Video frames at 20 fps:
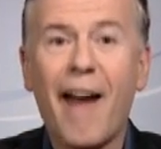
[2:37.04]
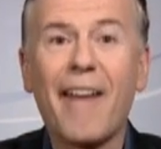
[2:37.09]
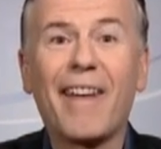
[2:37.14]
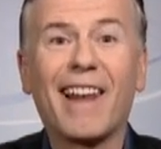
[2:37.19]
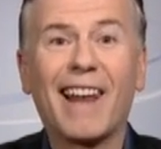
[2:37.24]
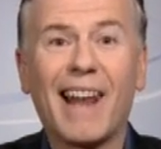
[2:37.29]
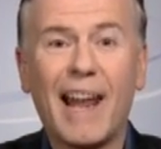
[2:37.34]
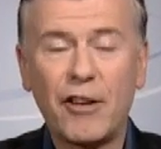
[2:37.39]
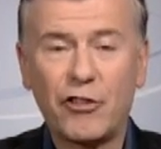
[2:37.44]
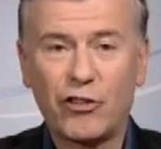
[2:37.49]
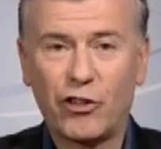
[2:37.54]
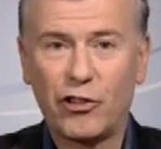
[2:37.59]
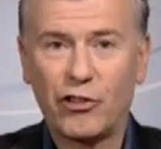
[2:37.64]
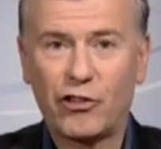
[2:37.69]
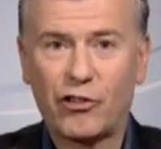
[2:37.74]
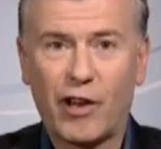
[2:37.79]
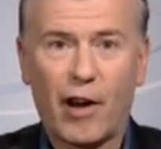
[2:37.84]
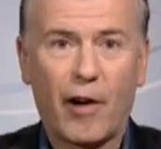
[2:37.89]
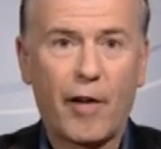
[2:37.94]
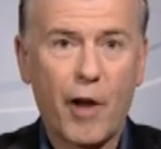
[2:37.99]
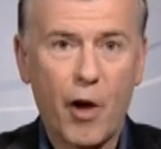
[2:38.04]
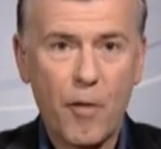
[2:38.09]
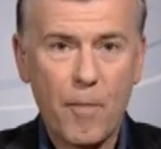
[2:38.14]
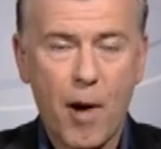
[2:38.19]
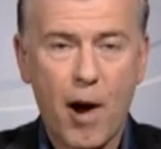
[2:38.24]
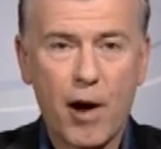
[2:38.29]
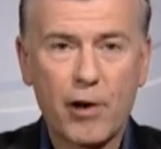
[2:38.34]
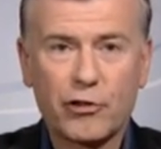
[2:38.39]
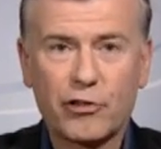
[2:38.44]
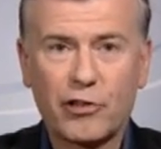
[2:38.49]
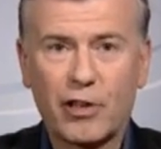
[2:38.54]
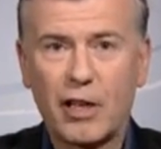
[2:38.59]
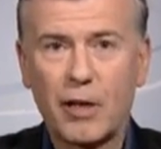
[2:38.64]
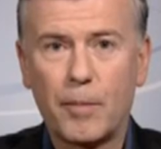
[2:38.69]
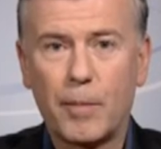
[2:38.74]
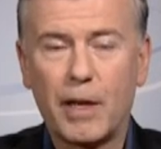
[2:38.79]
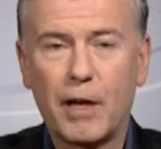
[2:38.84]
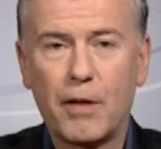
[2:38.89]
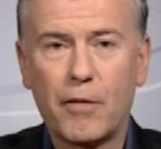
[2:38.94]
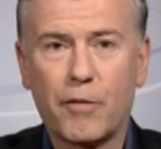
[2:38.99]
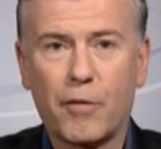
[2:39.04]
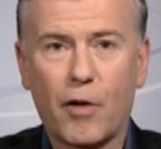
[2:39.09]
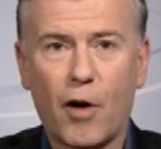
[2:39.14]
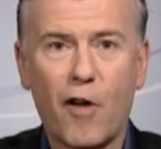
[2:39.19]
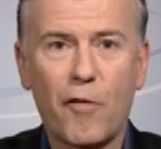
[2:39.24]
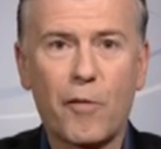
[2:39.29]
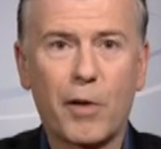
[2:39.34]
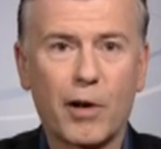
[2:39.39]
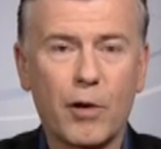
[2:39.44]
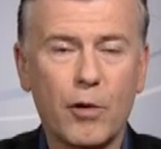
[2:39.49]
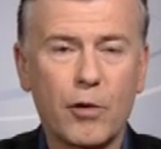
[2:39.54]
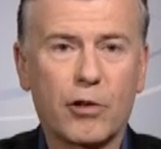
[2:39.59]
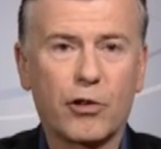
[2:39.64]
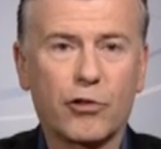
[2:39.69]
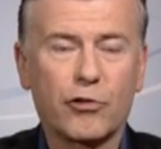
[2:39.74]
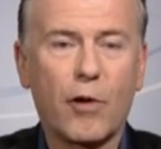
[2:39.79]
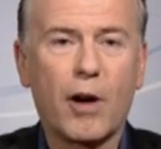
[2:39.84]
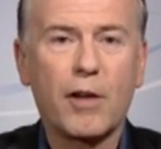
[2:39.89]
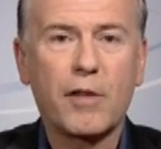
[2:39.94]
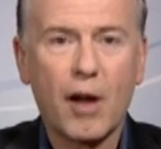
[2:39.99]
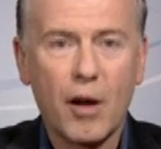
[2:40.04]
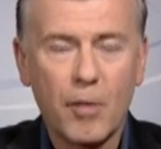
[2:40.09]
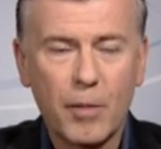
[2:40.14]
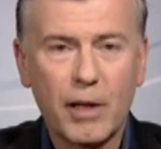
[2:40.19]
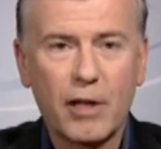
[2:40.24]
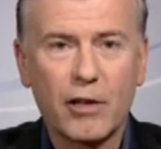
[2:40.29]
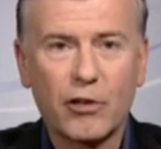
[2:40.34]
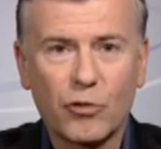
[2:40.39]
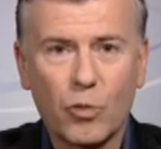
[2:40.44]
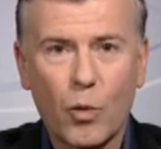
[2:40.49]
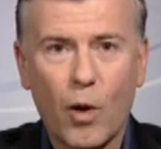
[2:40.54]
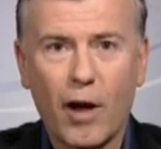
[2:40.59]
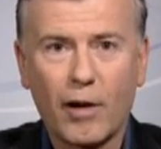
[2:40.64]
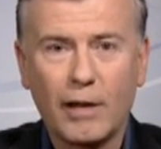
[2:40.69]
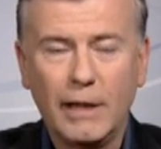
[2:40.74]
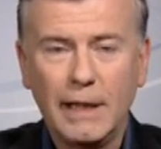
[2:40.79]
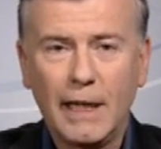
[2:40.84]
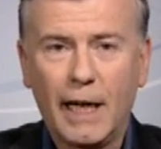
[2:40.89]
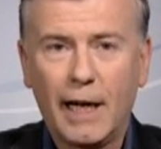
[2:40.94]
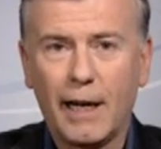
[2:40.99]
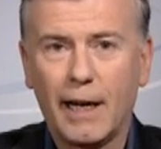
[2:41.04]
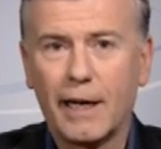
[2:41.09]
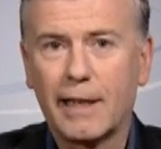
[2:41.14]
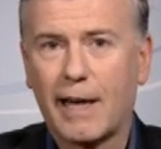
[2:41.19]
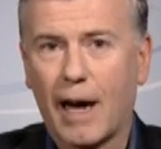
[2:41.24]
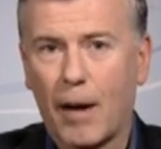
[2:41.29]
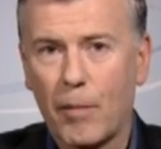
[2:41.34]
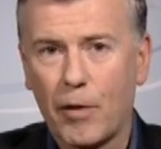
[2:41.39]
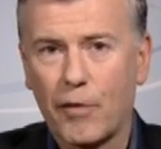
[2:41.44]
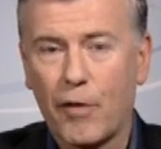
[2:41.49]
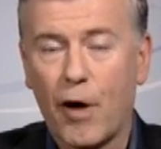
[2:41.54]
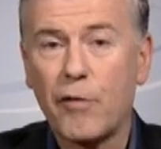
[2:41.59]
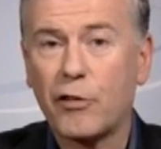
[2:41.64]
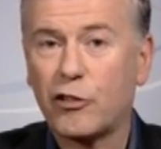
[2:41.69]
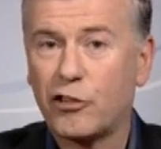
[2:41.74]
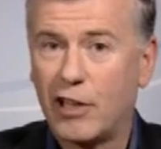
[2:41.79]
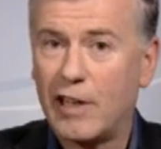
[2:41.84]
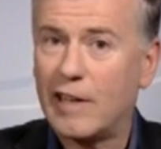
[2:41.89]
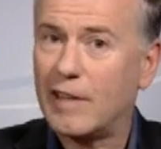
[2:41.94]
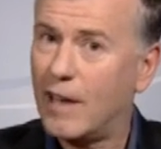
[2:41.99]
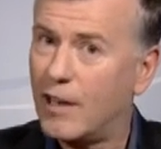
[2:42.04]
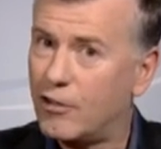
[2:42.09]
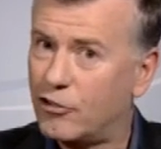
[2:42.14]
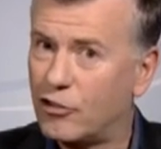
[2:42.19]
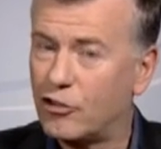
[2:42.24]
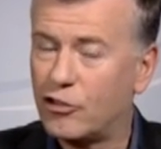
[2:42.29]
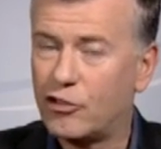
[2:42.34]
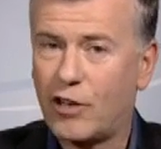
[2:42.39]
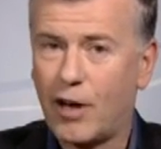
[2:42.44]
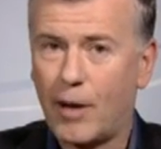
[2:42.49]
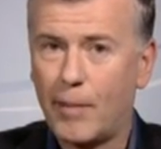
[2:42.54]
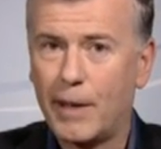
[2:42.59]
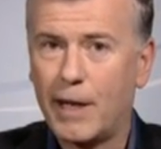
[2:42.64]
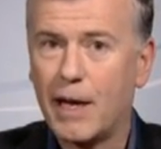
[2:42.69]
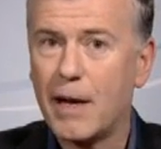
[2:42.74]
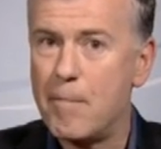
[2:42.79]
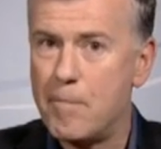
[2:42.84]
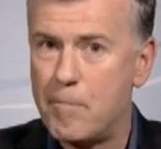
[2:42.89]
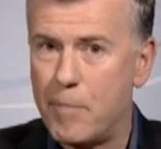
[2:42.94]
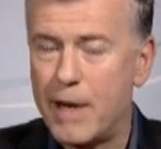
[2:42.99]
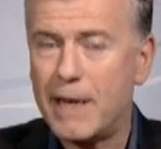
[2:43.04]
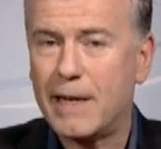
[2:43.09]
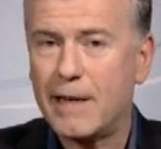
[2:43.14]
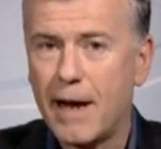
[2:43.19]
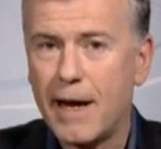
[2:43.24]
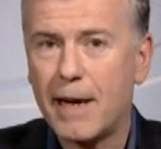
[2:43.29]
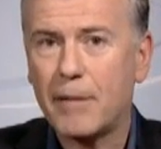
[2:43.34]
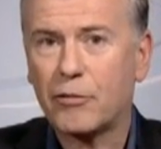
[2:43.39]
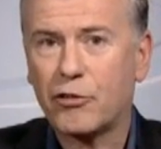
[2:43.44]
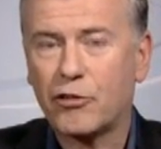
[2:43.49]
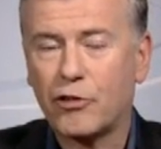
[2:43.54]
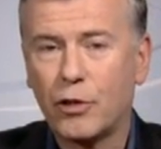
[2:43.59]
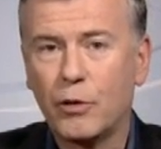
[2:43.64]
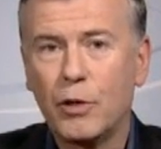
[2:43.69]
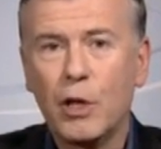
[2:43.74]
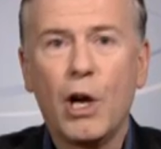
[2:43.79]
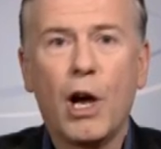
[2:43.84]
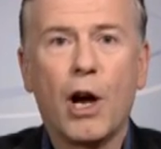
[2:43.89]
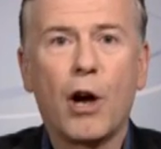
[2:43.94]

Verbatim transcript: and legends there. I know Mark's going to be involved with Lucas Radebe as well. Uh, a couple of overseas legends coming in and big names too.